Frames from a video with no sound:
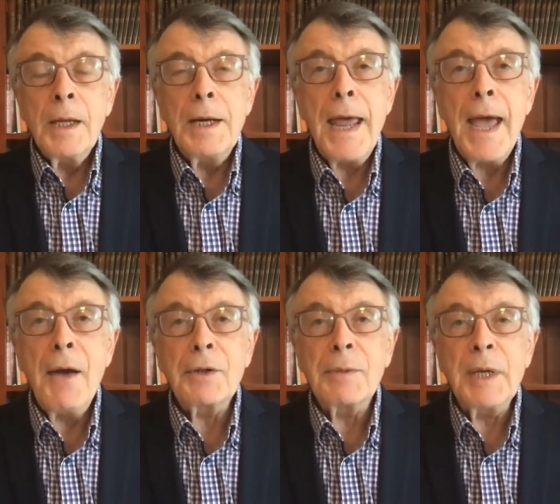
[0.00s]
now
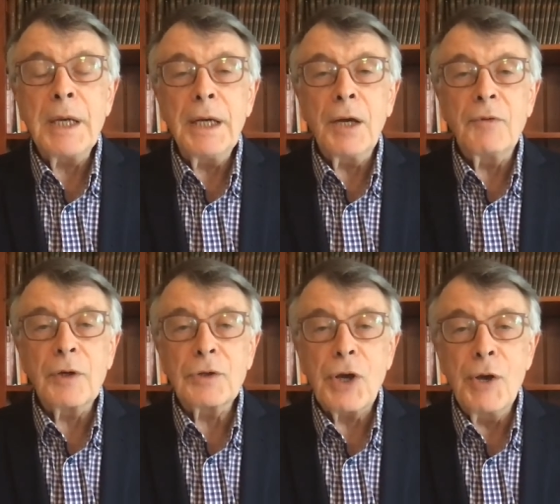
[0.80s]
at the beginning of
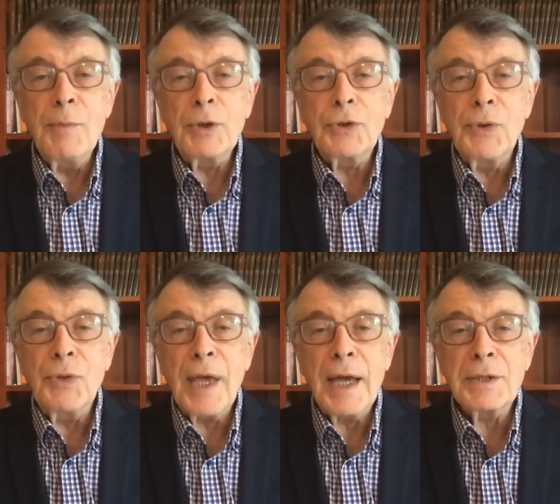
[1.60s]
October two
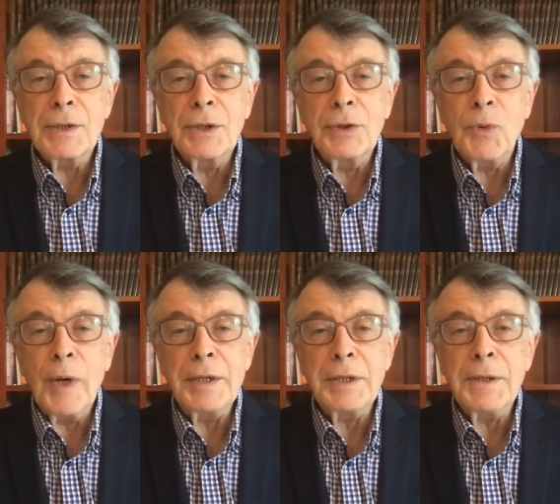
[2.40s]
thousand
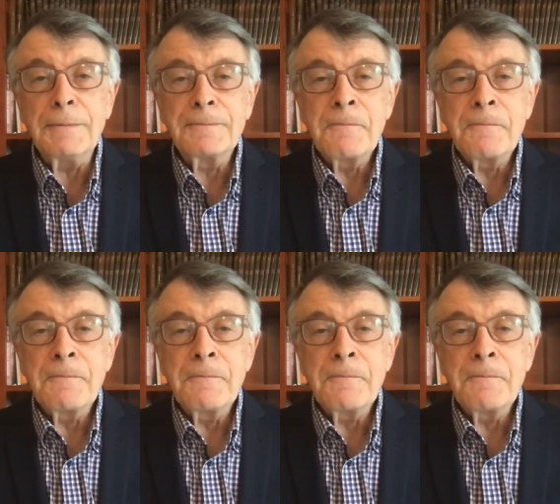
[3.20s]
twenty,